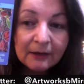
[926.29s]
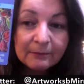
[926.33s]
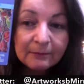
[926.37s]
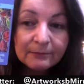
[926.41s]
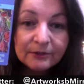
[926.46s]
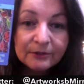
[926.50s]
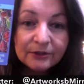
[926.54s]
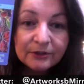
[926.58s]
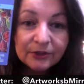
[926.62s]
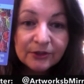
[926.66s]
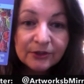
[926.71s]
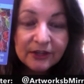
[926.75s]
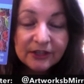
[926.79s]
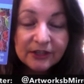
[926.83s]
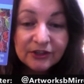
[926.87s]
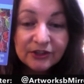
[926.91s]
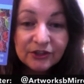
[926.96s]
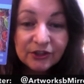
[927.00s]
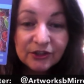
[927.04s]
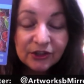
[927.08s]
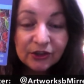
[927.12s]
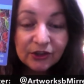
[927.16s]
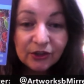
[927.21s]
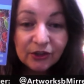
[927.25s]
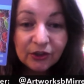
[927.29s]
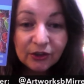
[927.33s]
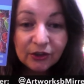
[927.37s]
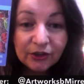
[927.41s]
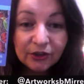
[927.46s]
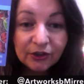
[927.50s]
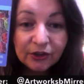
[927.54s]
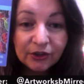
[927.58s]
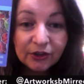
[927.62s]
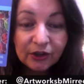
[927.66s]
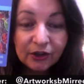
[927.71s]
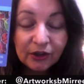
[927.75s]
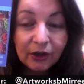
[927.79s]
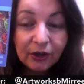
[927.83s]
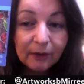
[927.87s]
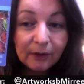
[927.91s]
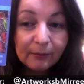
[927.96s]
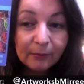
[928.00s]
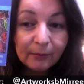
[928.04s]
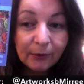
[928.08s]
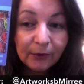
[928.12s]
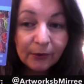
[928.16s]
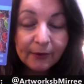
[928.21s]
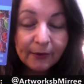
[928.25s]
so that you can learn a lot
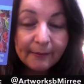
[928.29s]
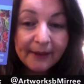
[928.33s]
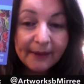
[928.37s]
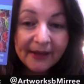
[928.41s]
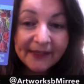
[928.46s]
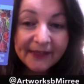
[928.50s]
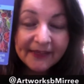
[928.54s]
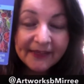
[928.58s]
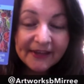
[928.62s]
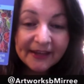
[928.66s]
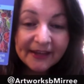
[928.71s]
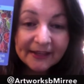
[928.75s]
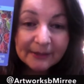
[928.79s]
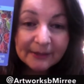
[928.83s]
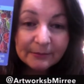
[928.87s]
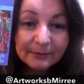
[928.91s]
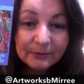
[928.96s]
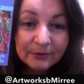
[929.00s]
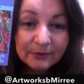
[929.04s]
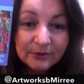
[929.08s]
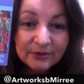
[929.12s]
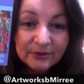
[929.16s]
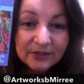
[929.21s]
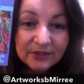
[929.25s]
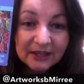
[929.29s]
more about the animals